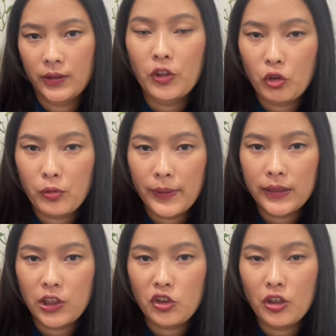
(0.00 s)

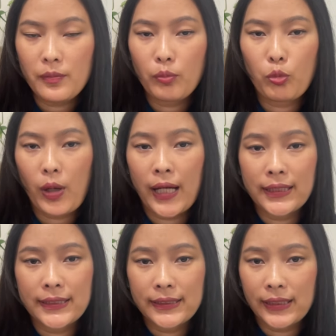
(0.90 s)
Documentation,
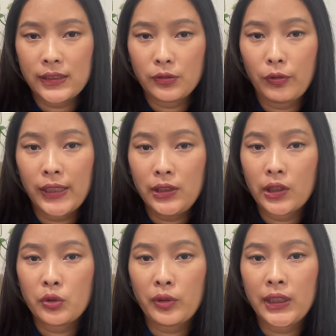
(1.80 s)
practice it while you are
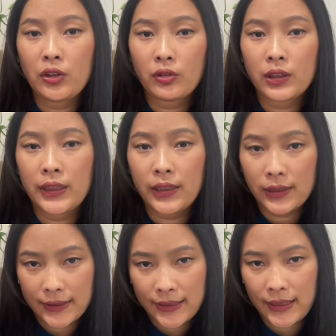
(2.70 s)
doing your clinical
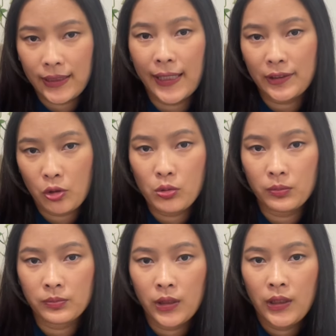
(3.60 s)
skill at home.